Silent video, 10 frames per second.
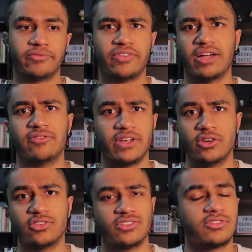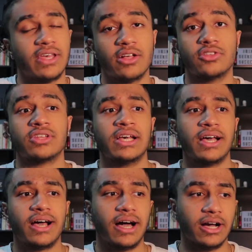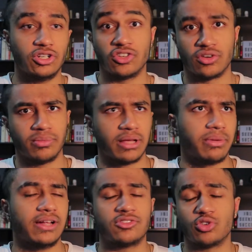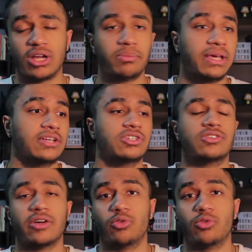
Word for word: five figures in sales uh, just from like my Instagram pages.